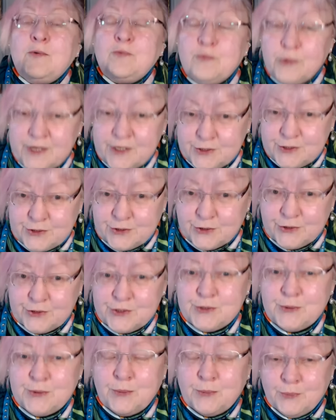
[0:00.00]

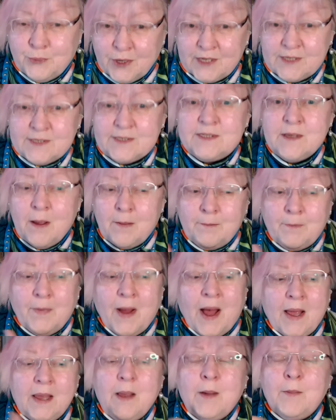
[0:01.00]
Research was
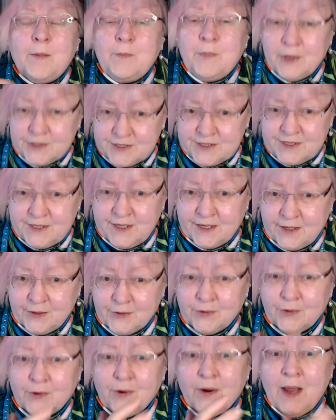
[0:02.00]
my
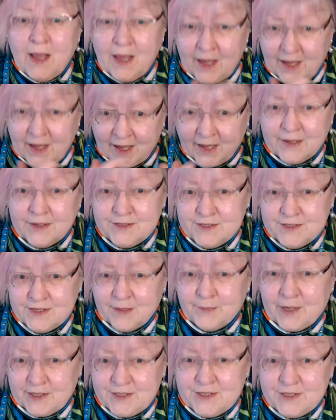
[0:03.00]
particular
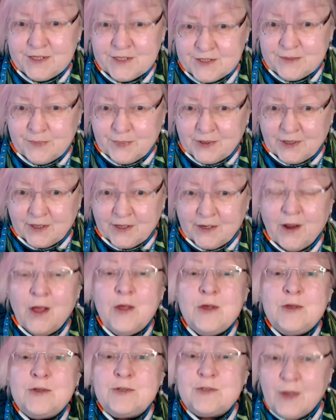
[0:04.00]
academic discipline.
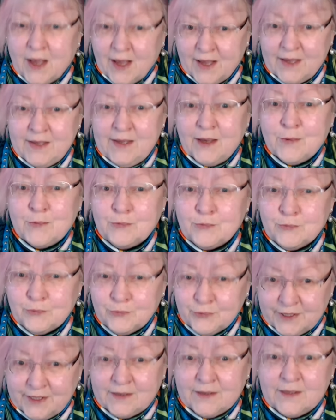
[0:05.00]
So I get
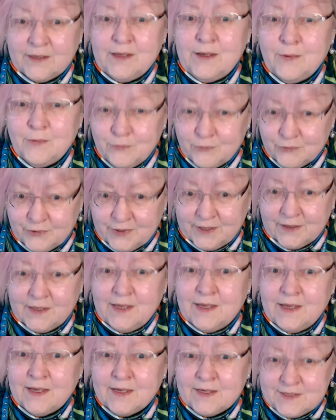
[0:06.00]
really,
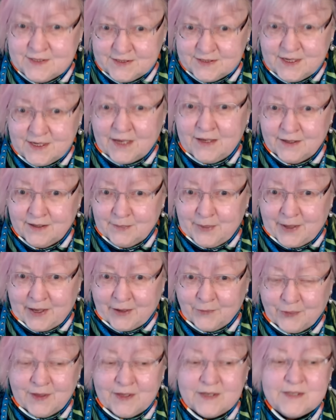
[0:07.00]
really excited
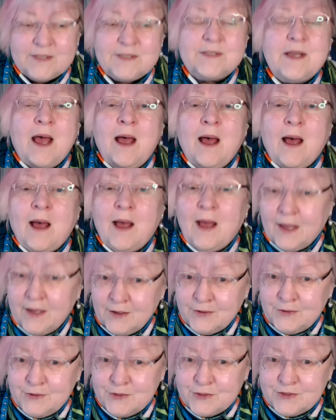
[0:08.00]
about this. I
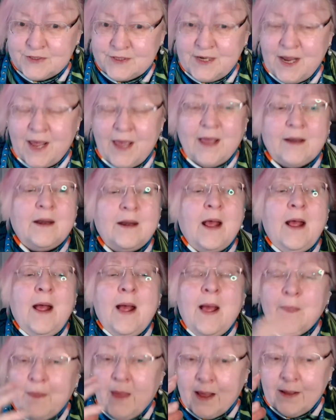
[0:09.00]
understand
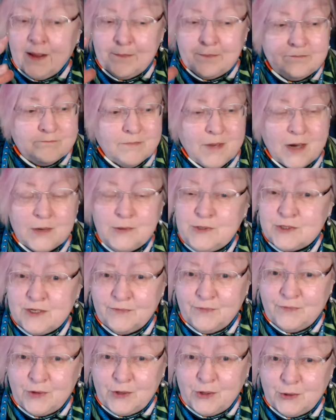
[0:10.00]
that most
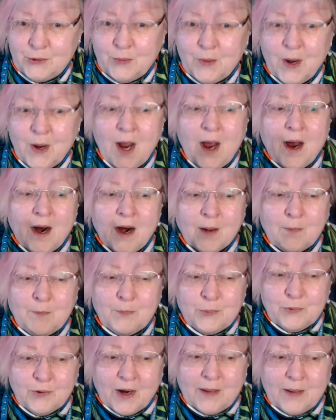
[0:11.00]
of you are
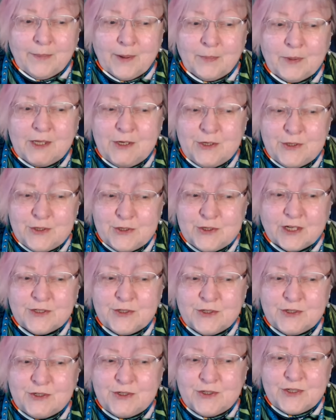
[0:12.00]
probably
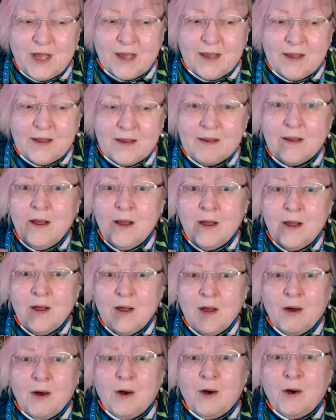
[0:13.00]
just saying,
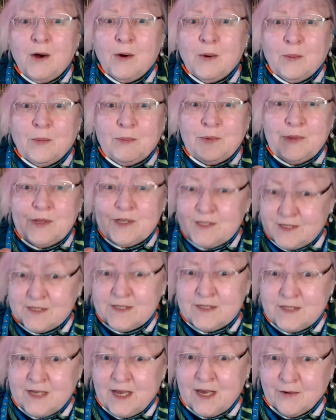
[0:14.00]
oh, this is
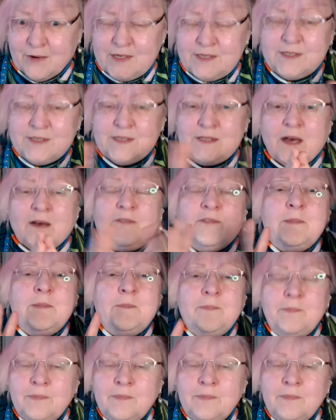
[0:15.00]
scary stuff.